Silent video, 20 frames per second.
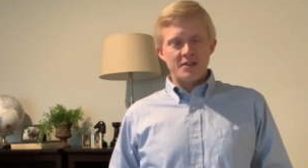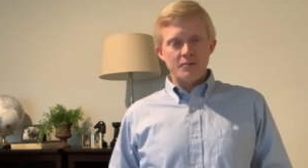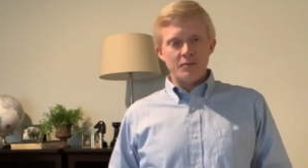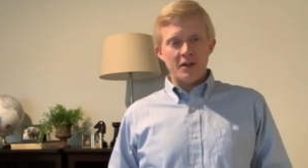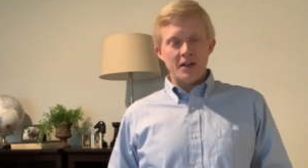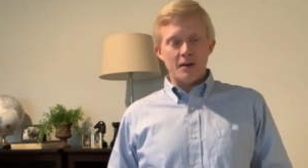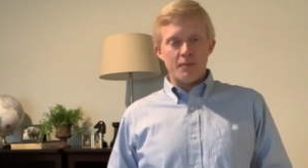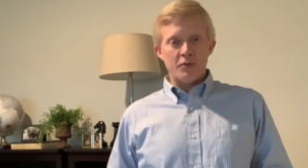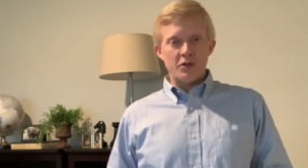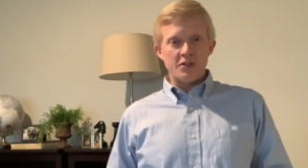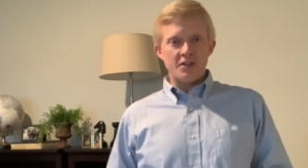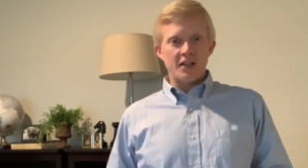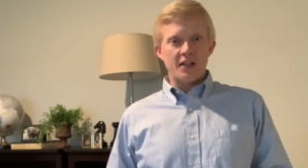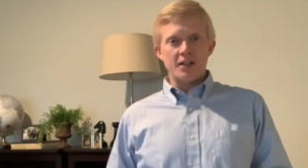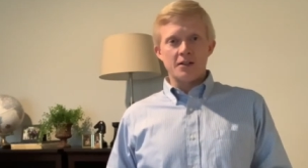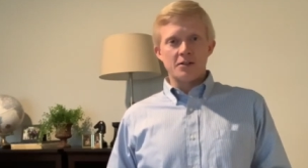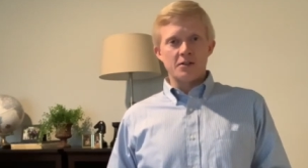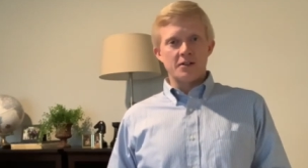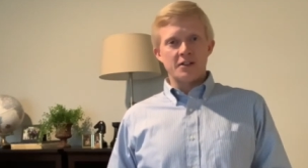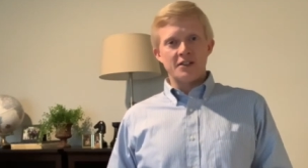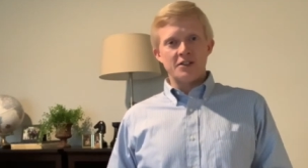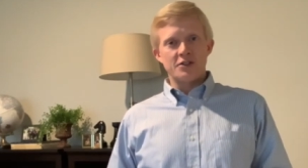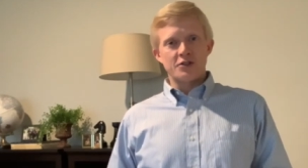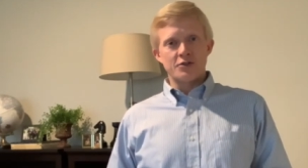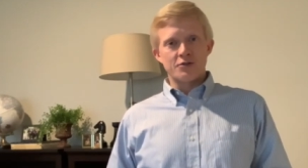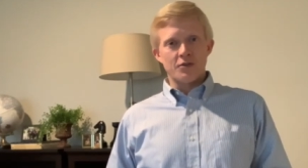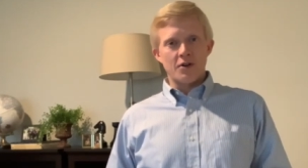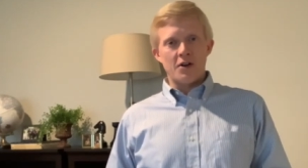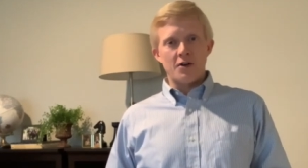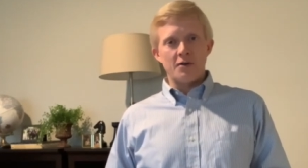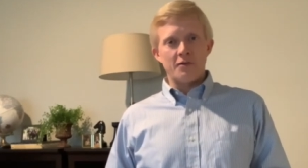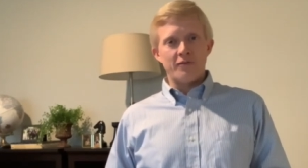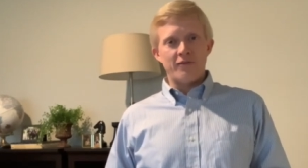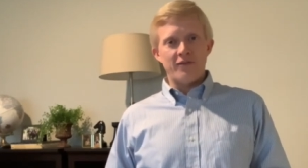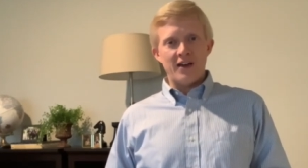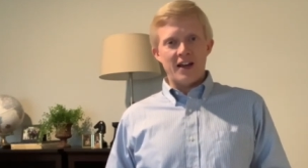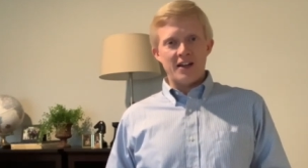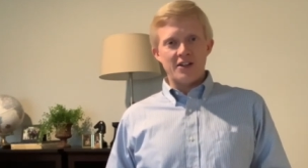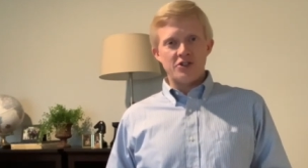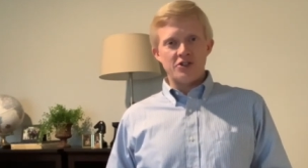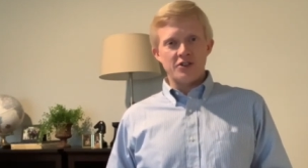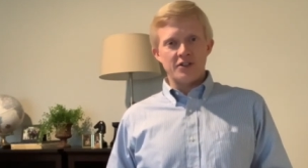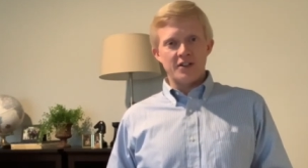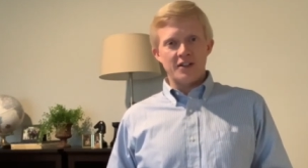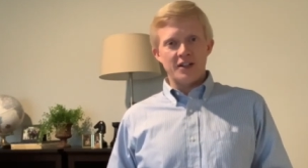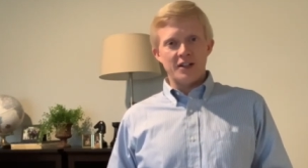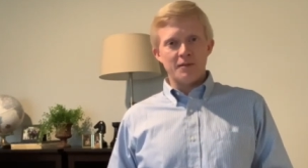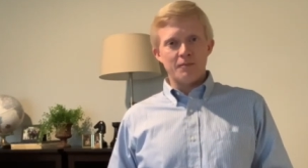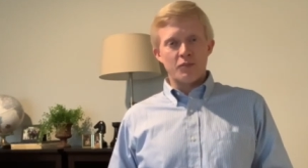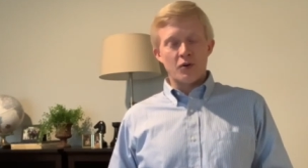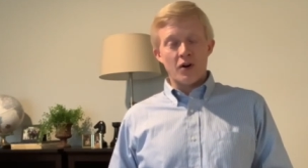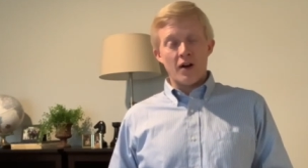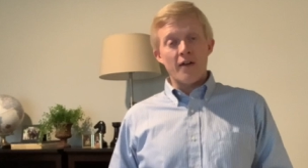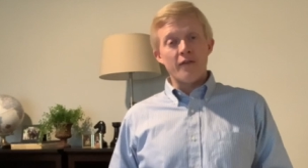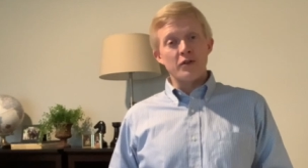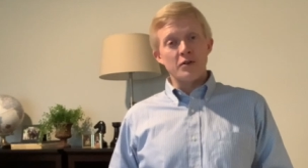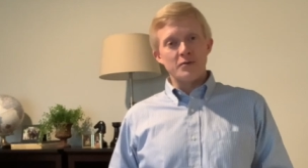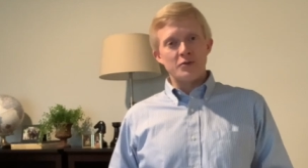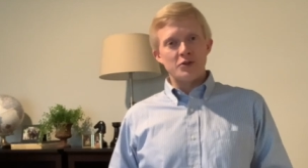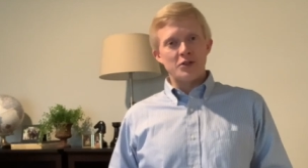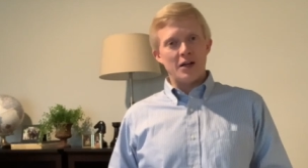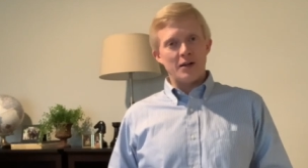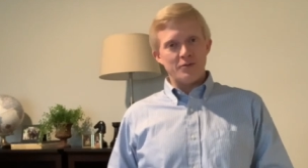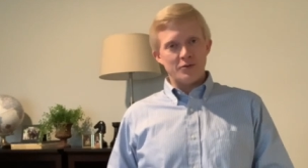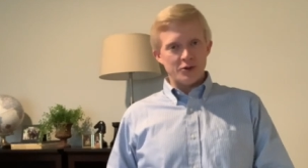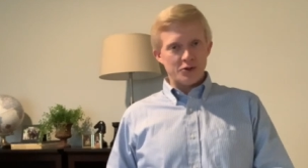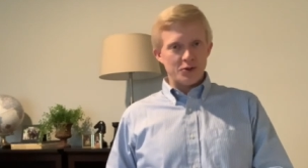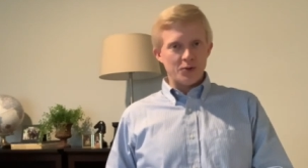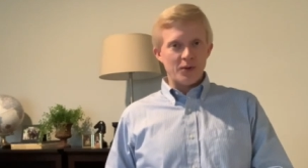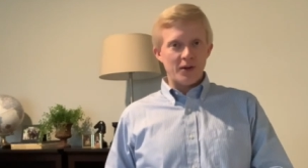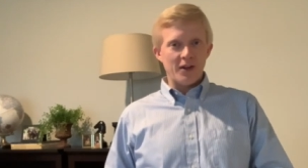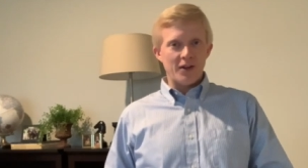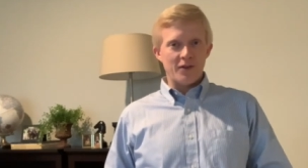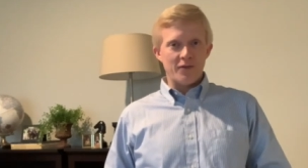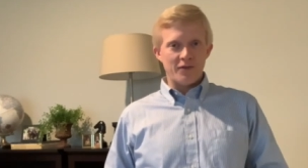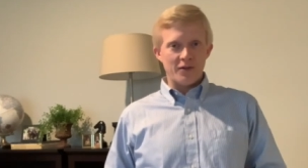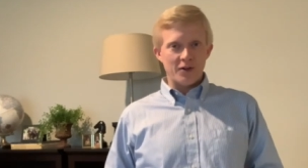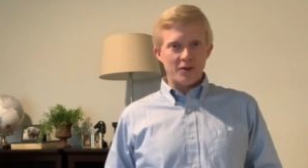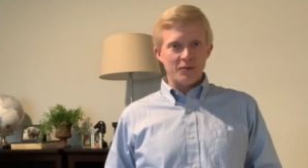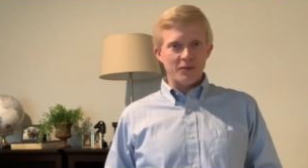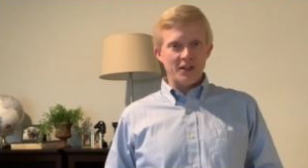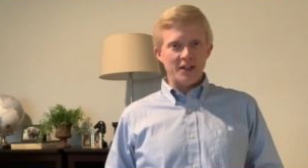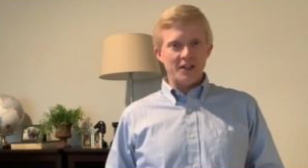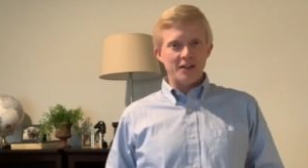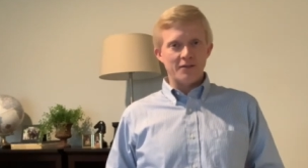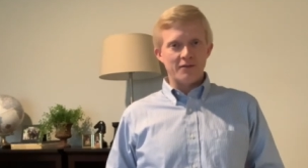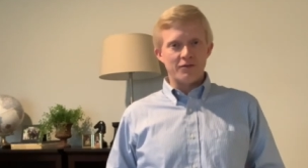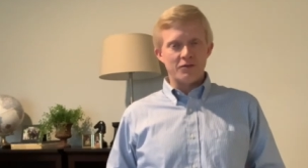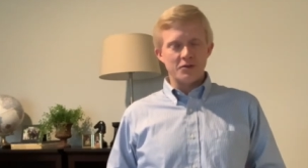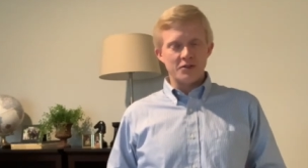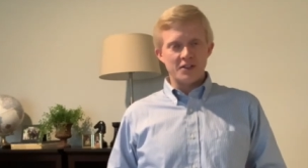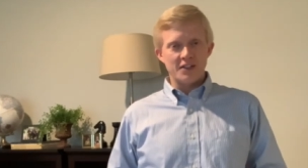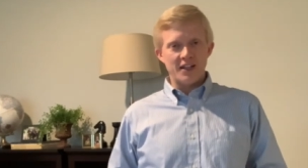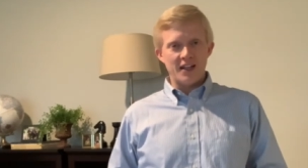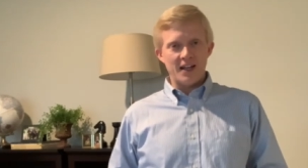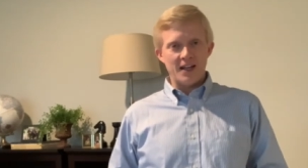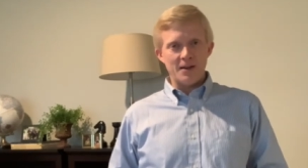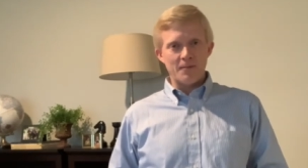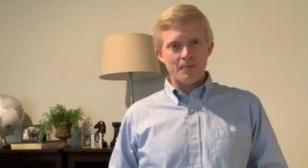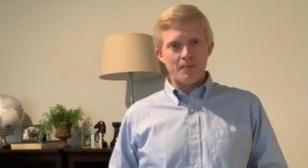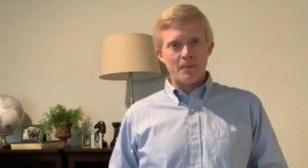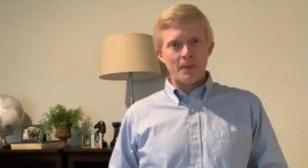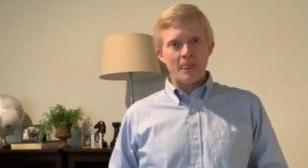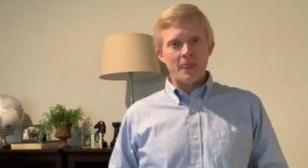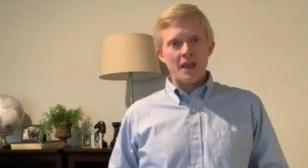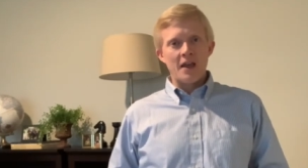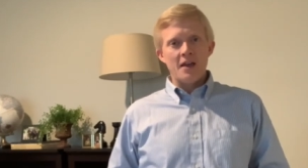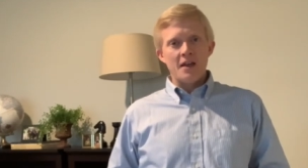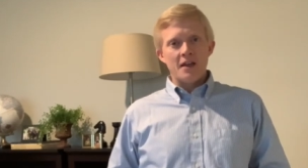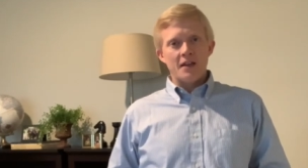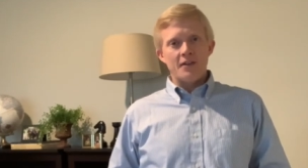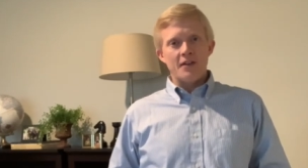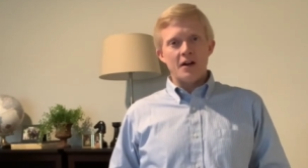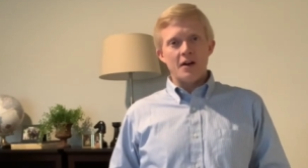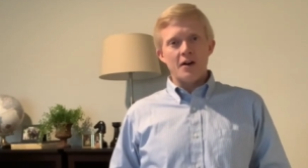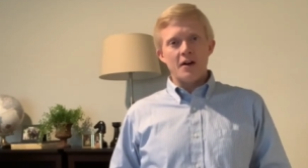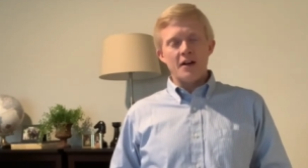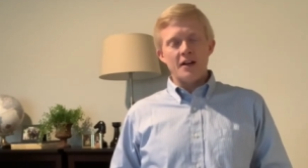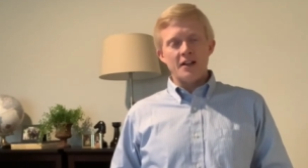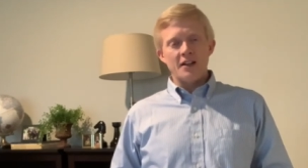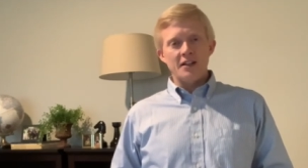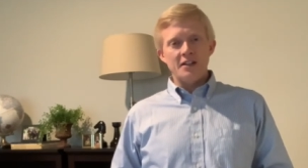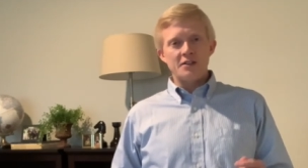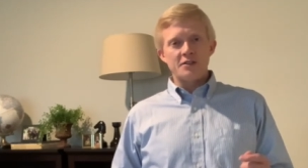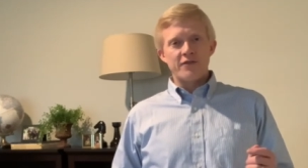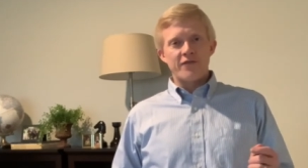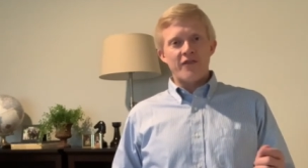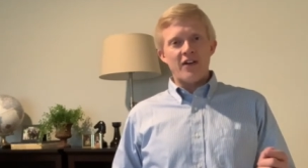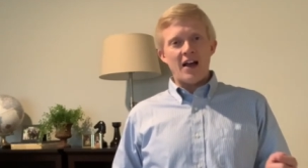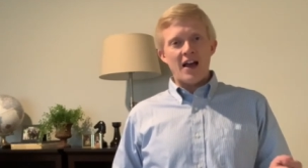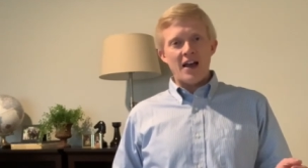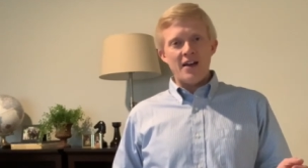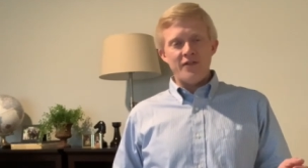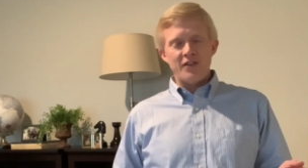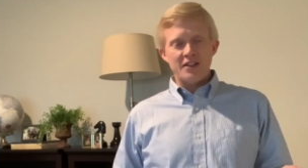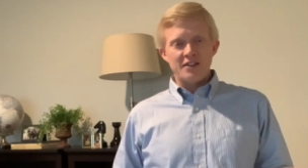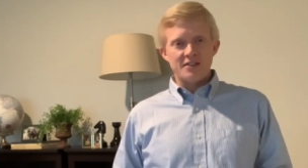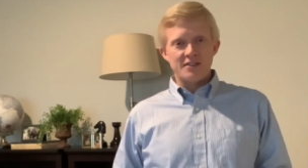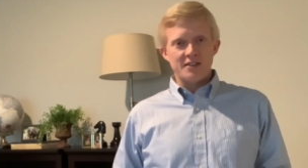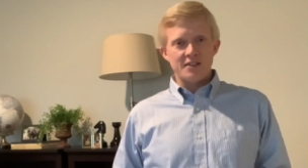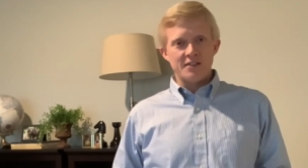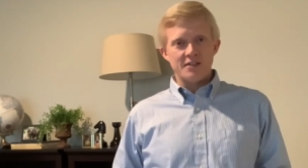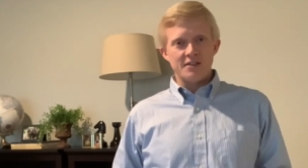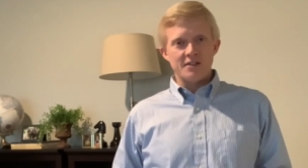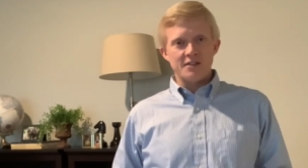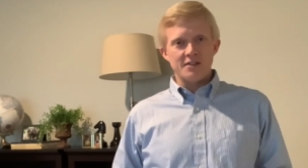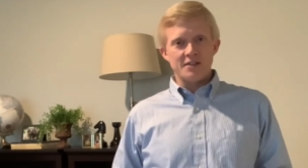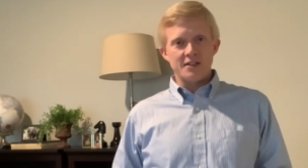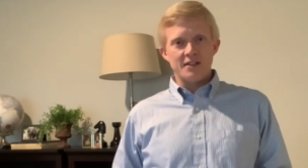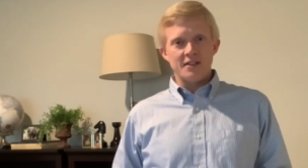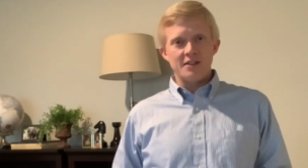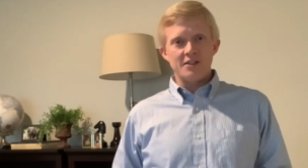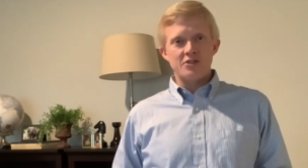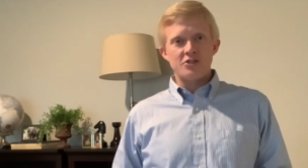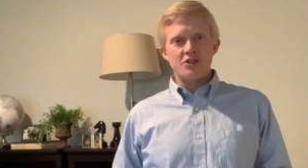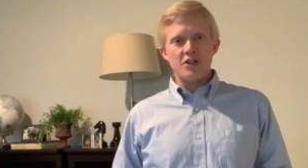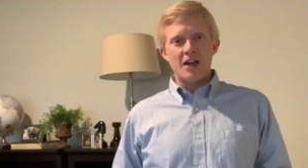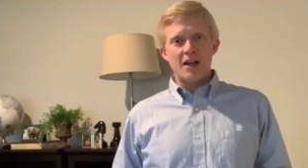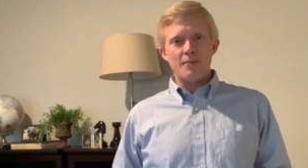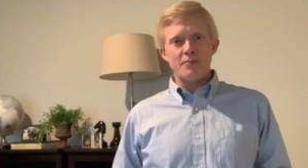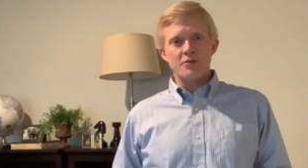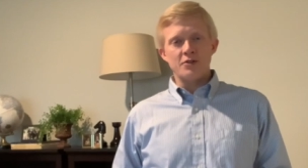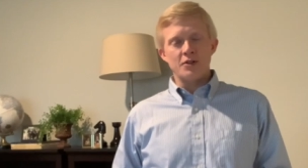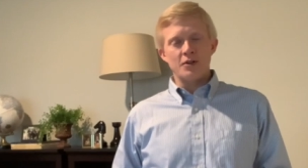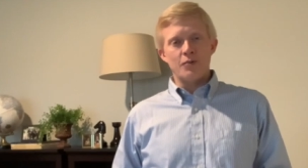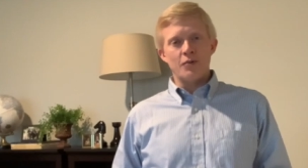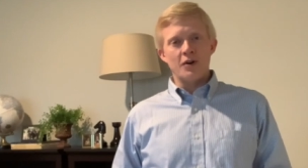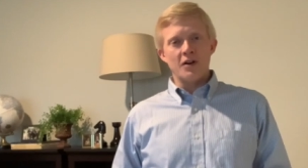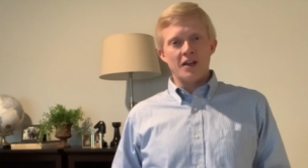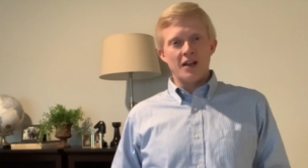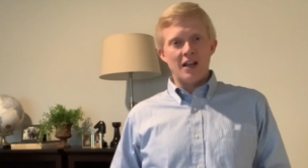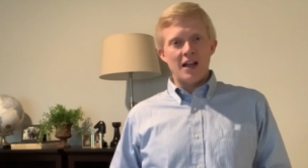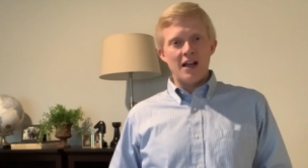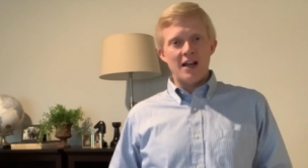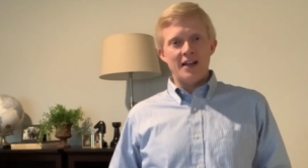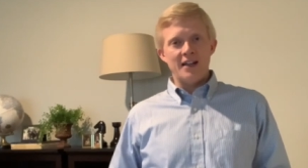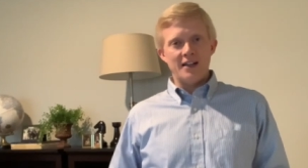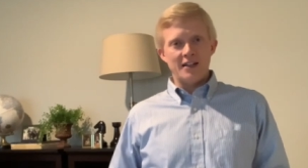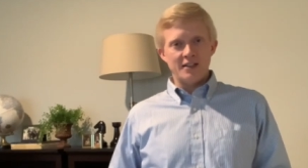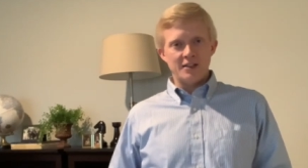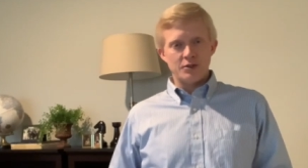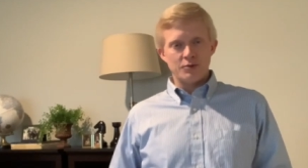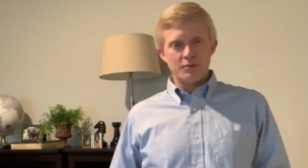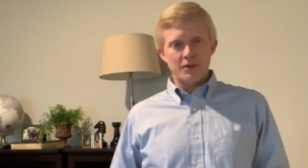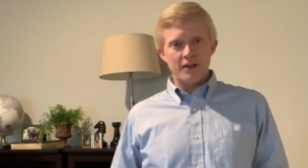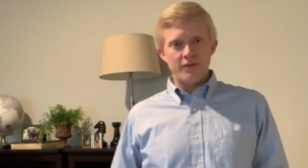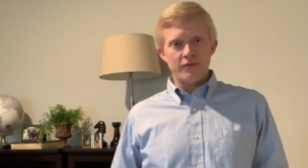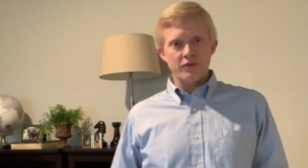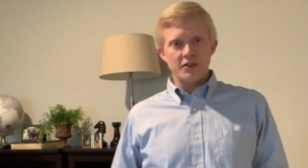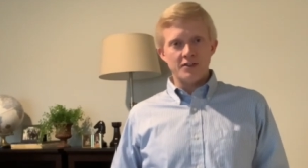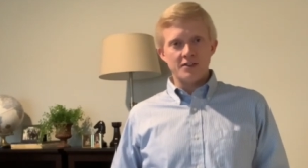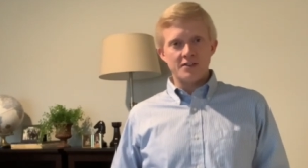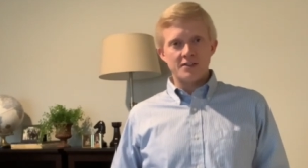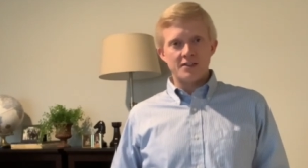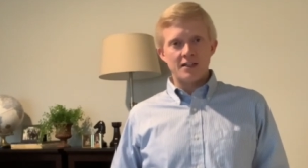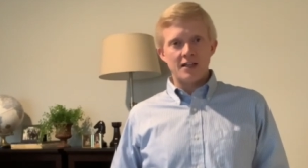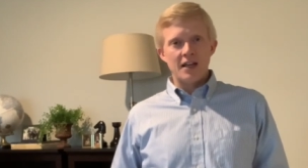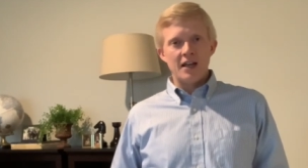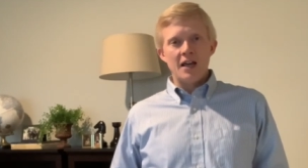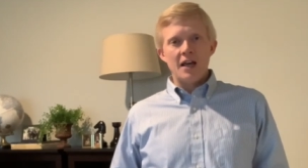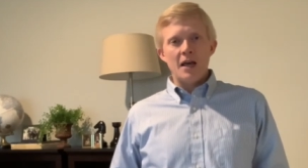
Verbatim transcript: in a particularly strong fashion in Proverbs chapter 12, our reading for today. There are at least five instances in this chapter where lying is referenced.